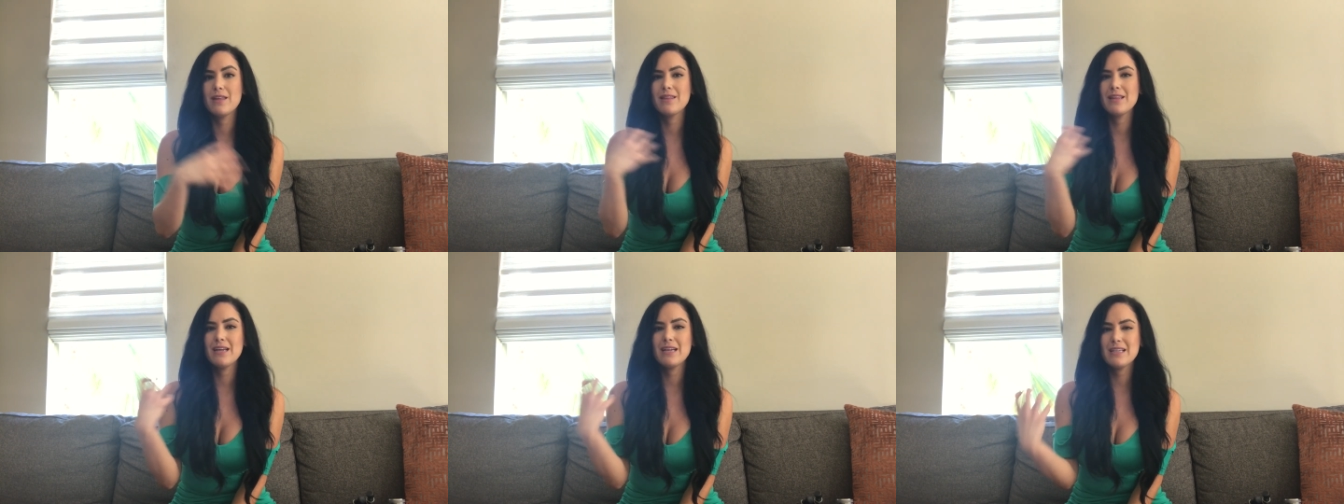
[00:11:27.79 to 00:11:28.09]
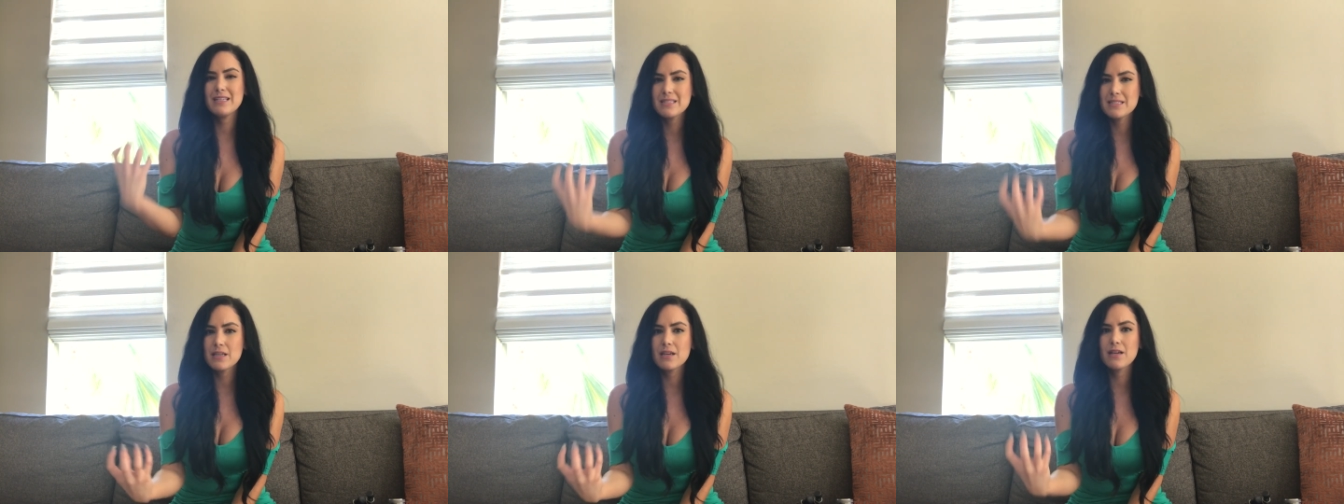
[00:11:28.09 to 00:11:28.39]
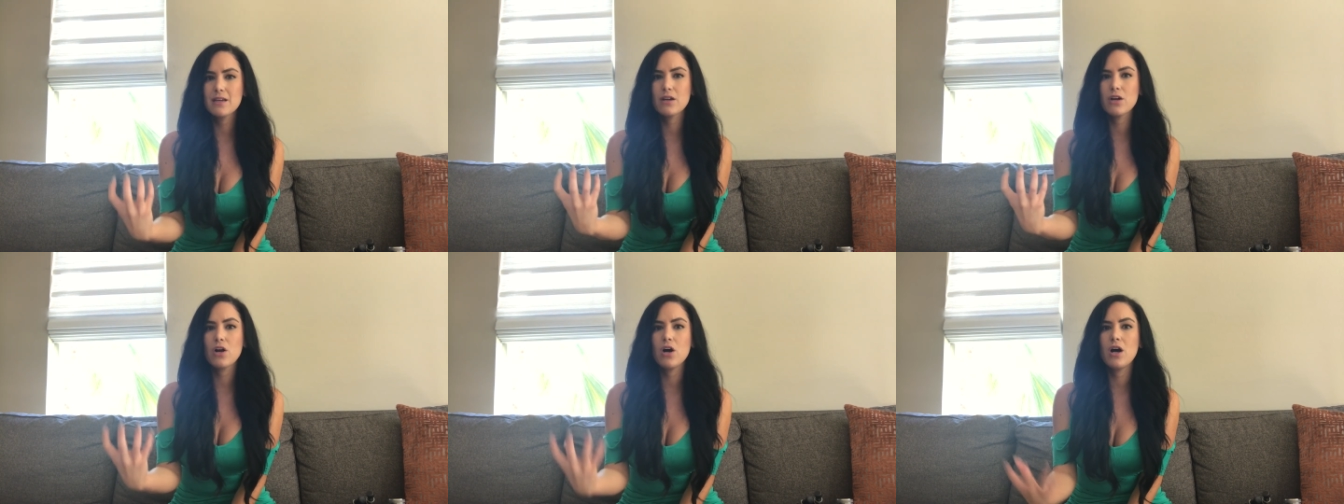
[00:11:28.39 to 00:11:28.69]
and that it isn't
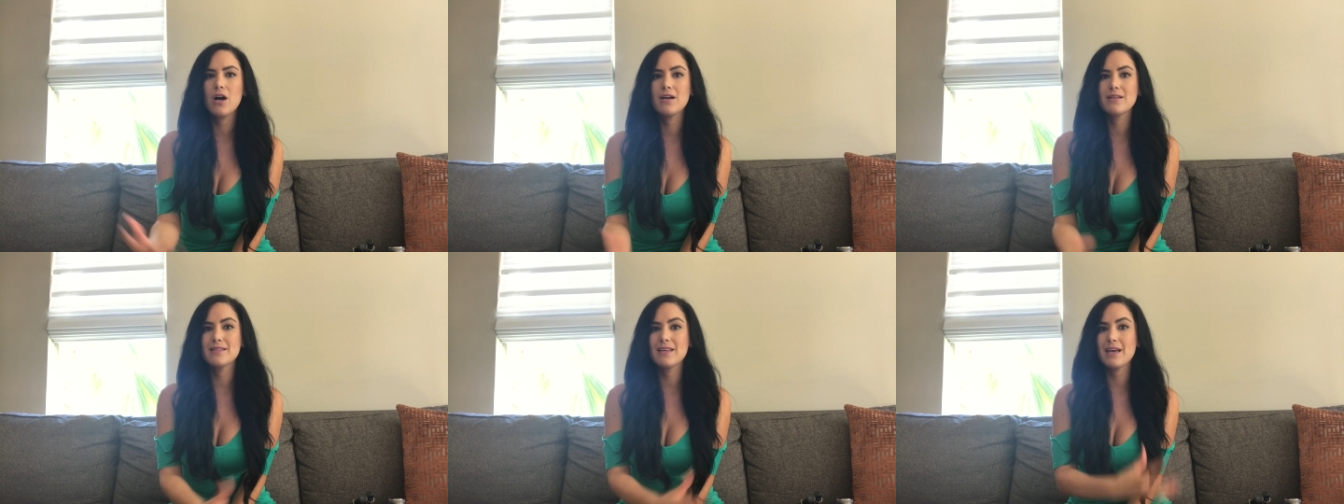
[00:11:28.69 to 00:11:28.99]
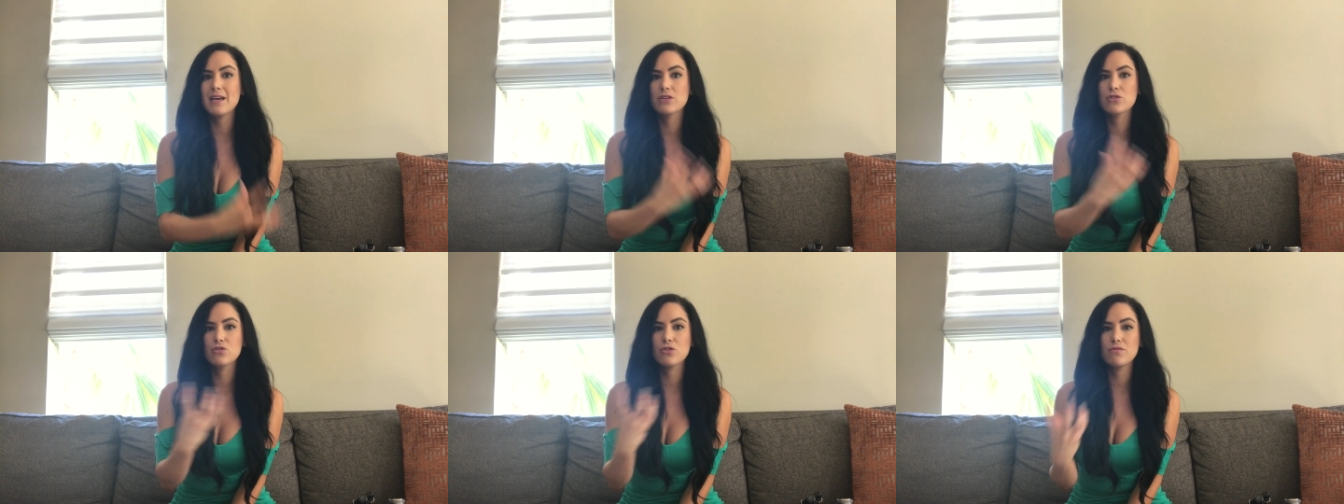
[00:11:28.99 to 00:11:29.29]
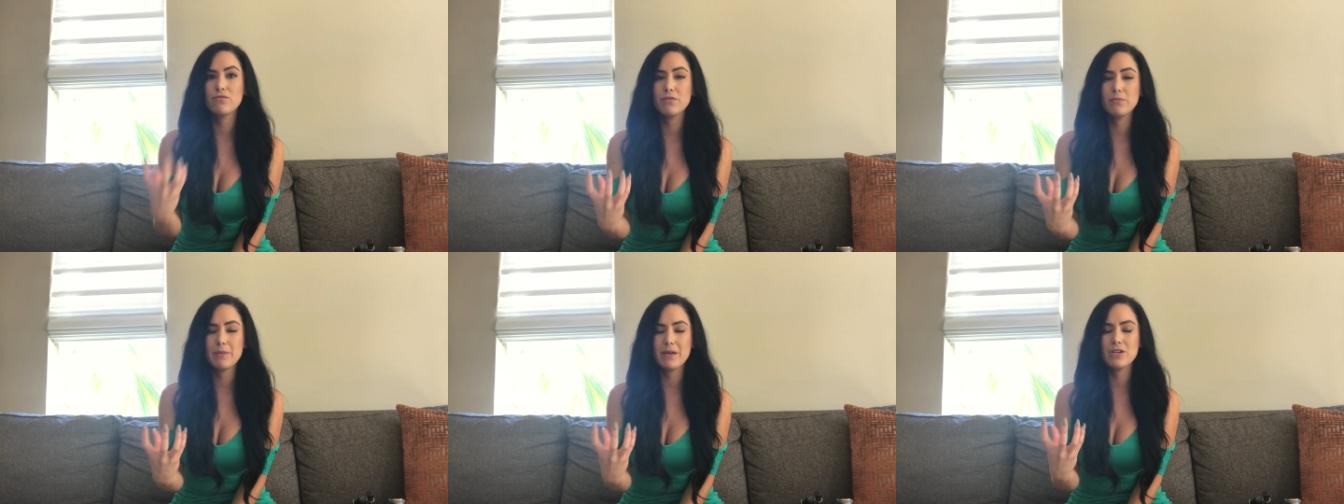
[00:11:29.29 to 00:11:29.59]
going to cause extra
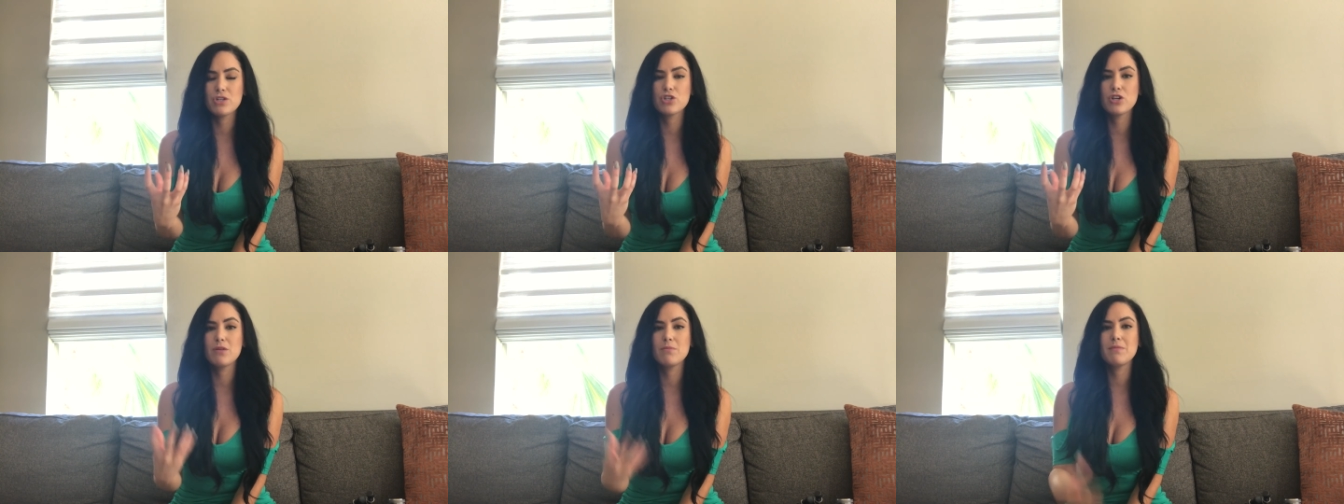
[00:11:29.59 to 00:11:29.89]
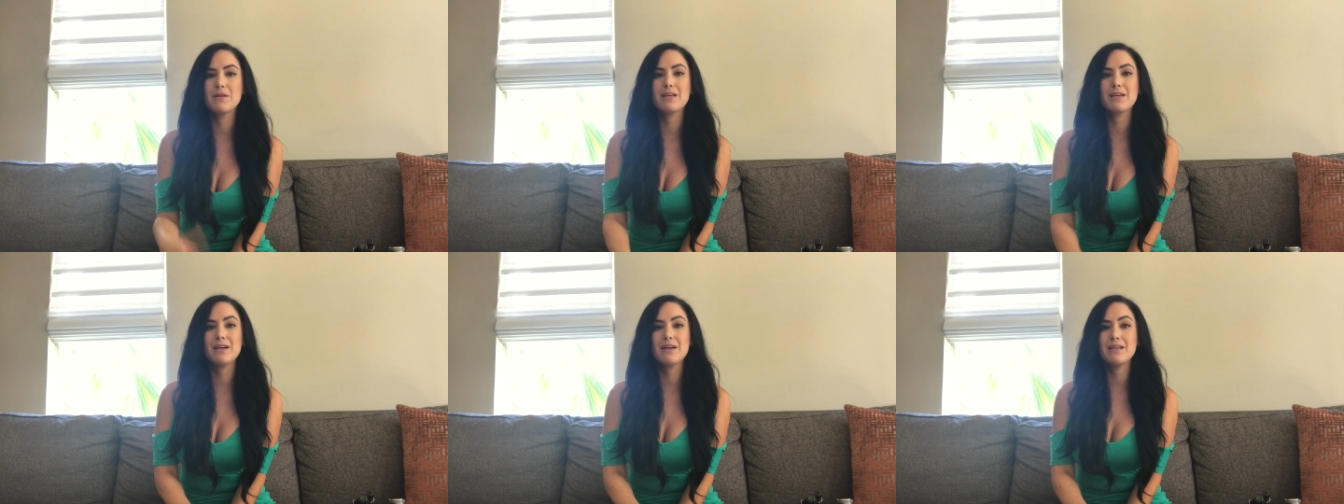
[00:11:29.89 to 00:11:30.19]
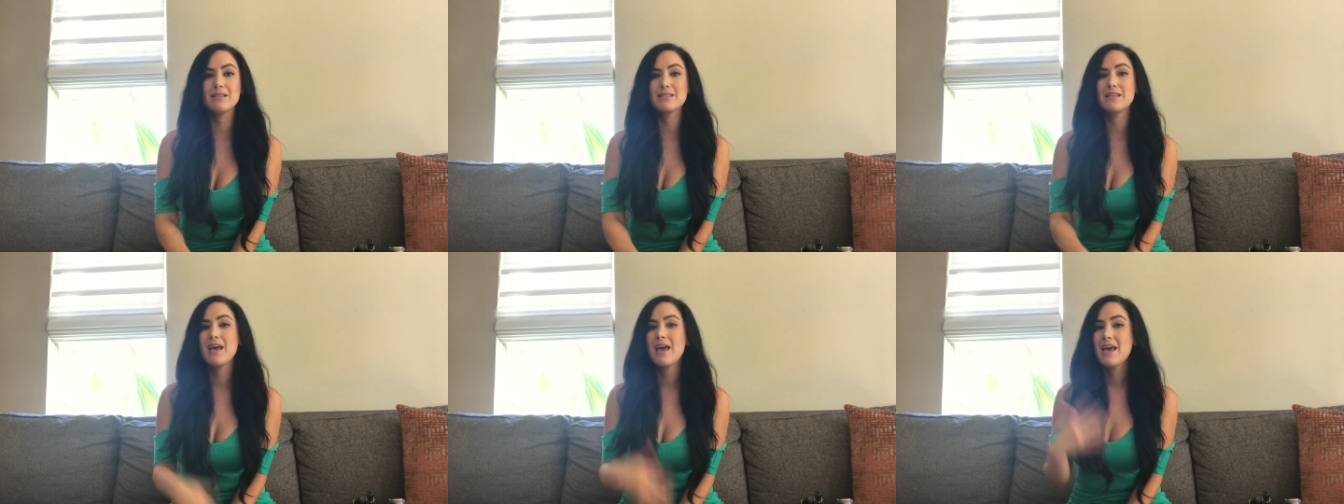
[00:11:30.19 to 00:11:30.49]
inflammation
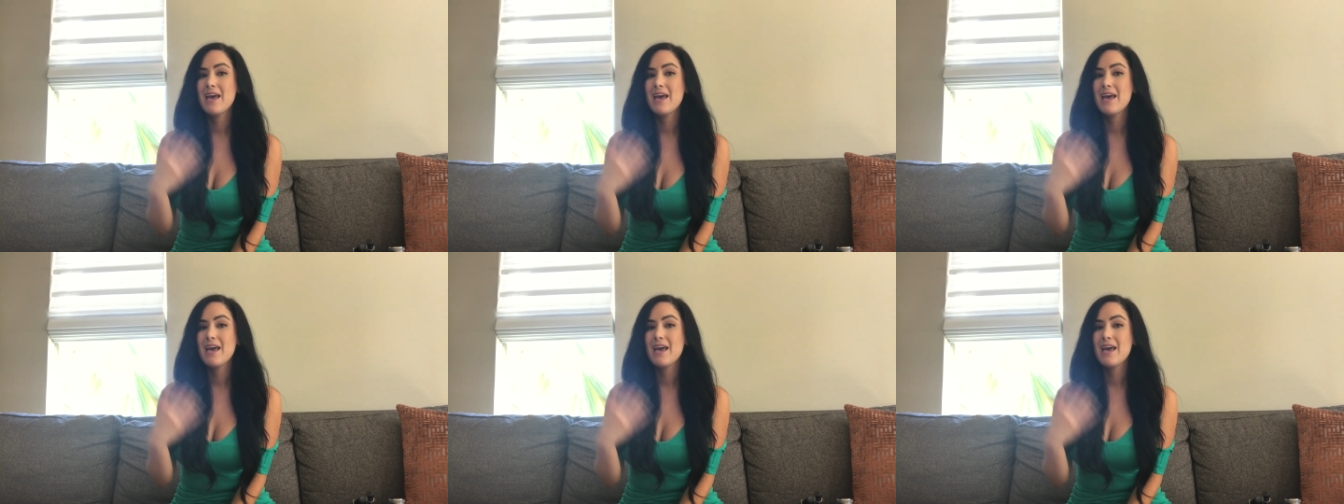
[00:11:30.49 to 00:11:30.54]
because